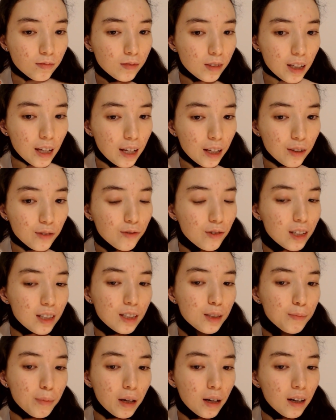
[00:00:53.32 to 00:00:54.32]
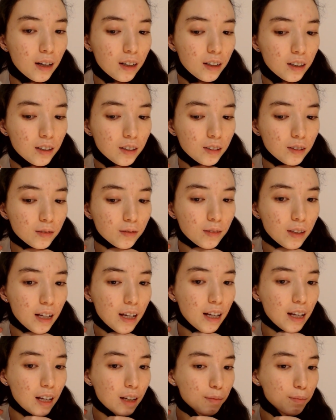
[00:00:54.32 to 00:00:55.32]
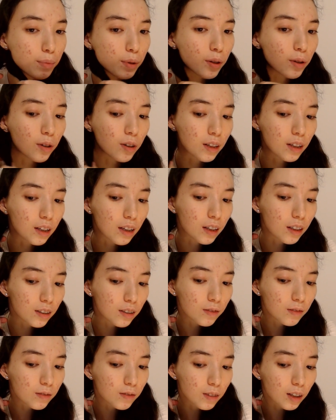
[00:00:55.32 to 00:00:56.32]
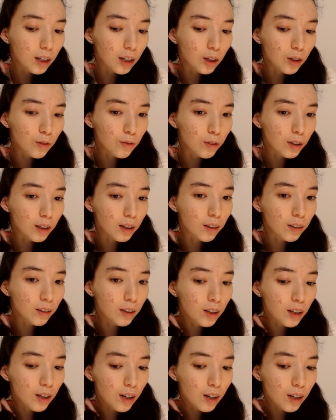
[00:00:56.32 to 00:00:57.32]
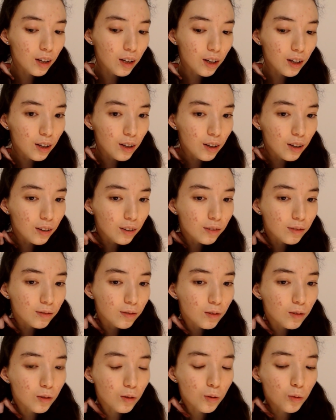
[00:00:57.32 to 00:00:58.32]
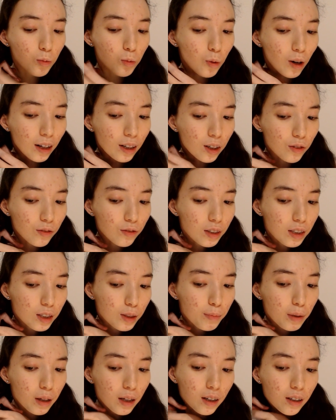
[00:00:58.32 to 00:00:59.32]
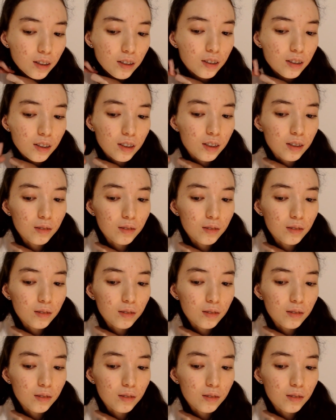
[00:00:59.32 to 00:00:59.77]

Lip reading: take this part and put it over one of these parts.